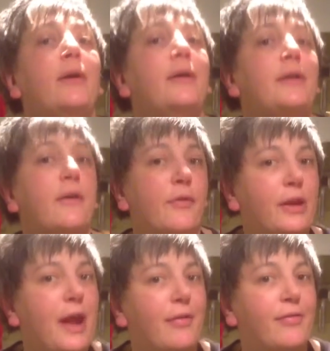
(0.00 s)

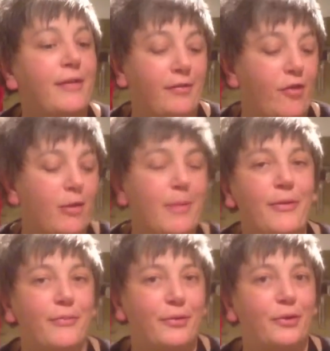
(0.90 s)
Nevertheless, it's all about
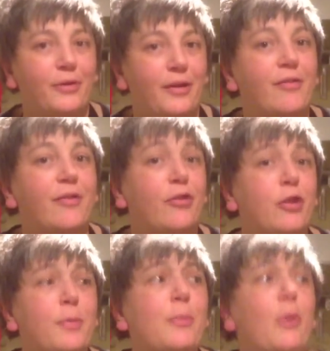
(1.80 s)
the food. It's the
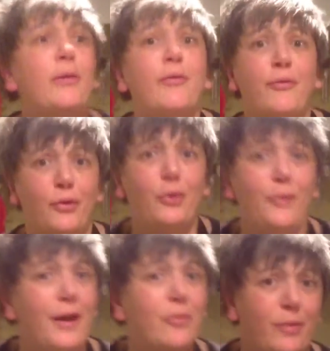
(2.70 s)
Super Bowl of food.
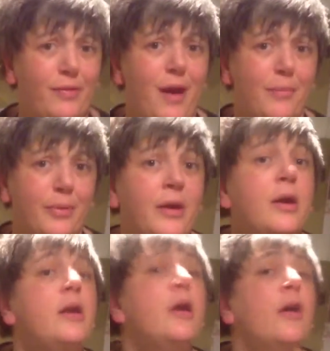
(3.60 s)
That's what's up.
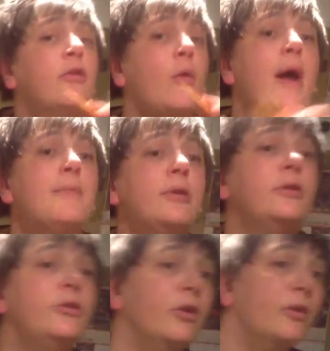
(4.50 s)
So I'm
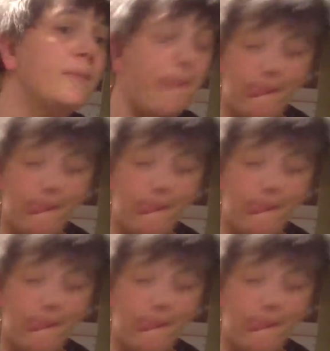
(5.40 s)
gonna do.